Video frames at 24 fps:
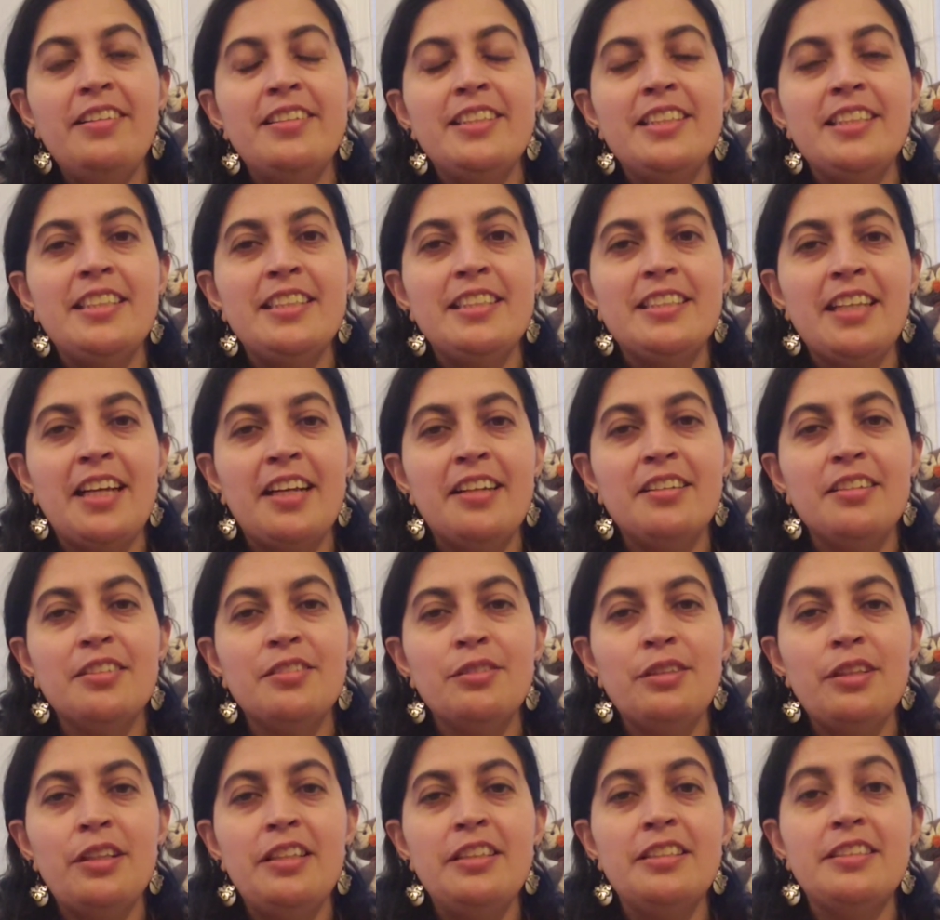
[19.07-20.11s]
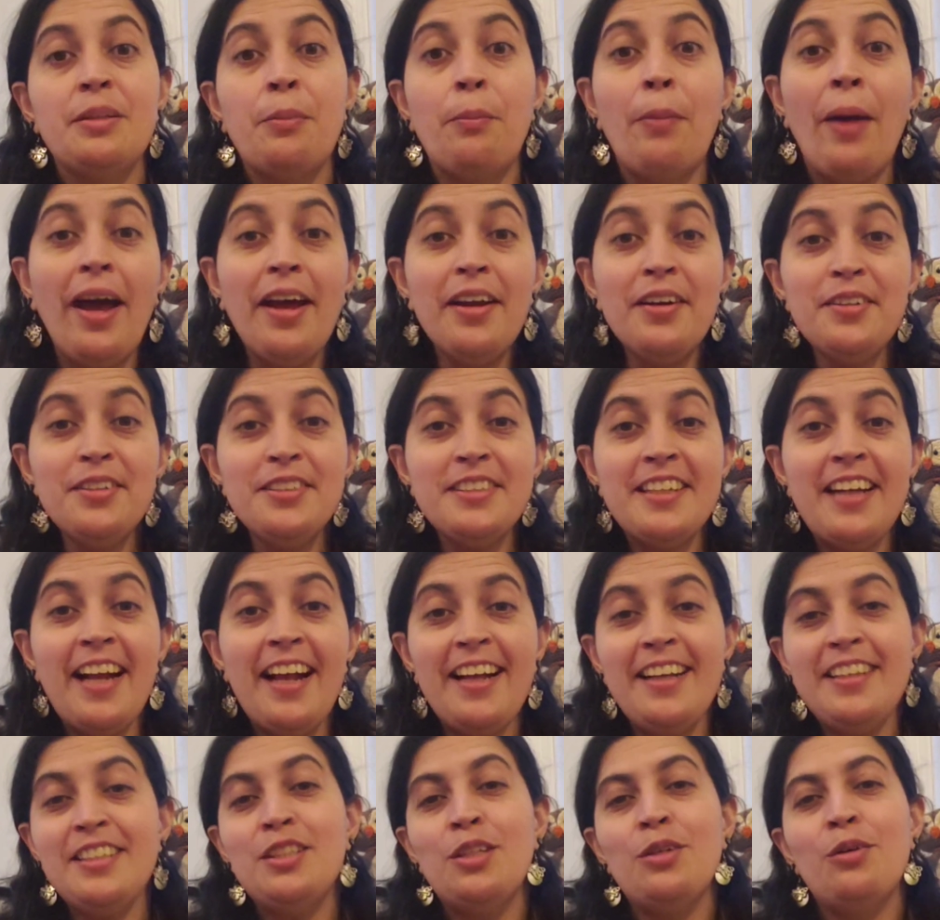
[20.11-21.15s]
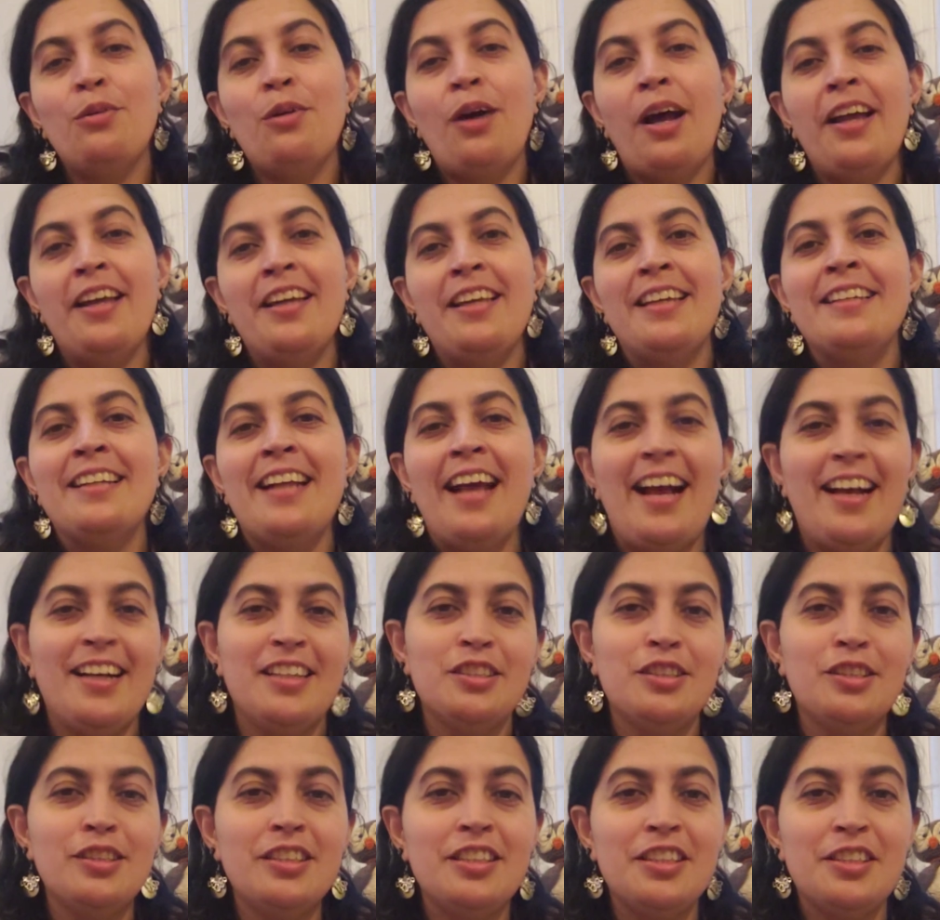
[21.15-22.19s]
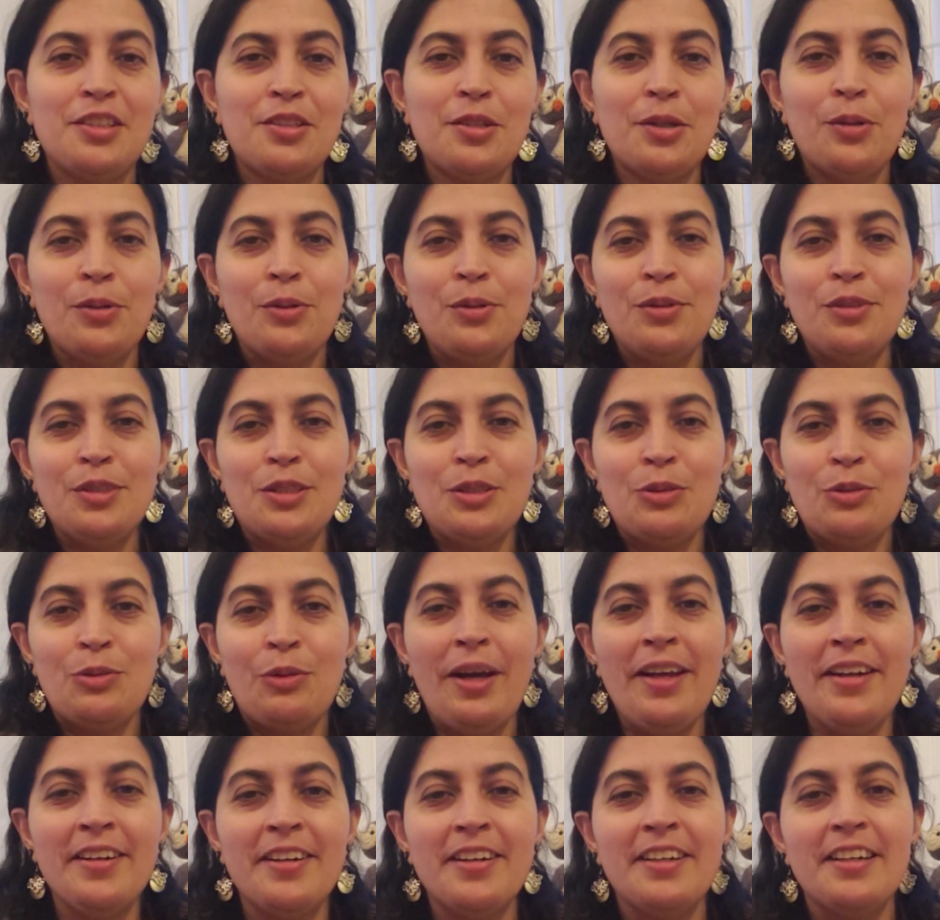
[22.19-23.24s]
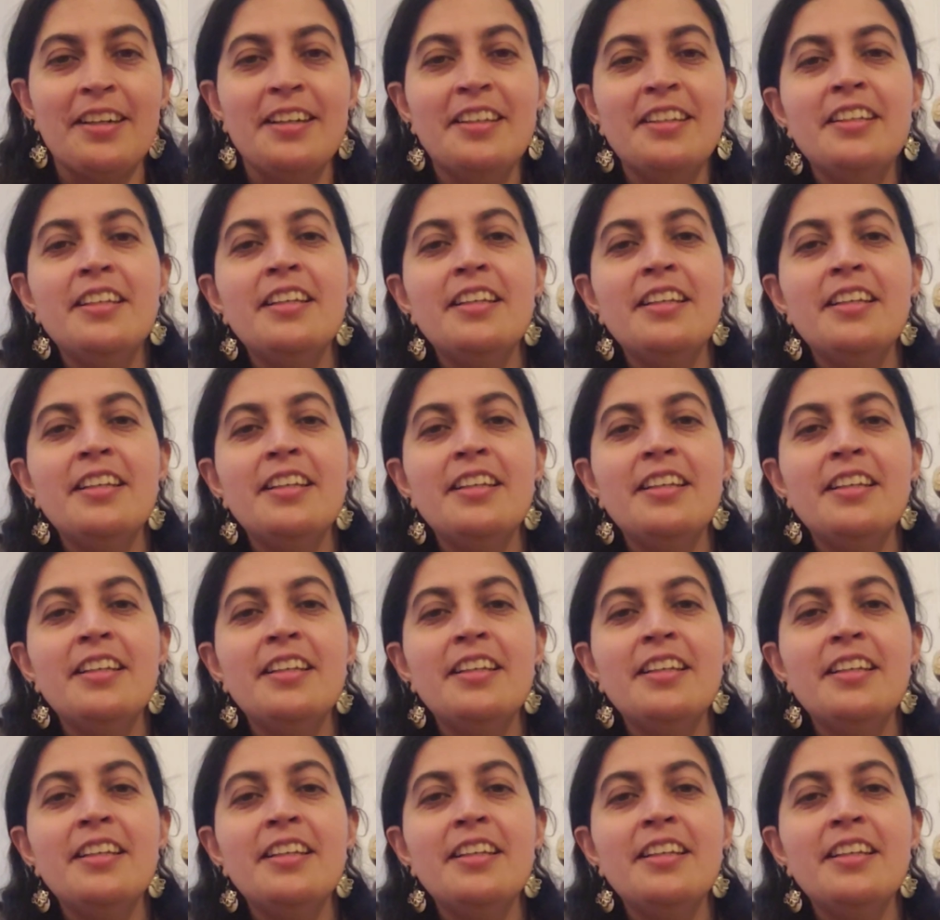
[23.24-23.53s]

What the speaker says: The designer released the pattern today, so I can actually show the sweater.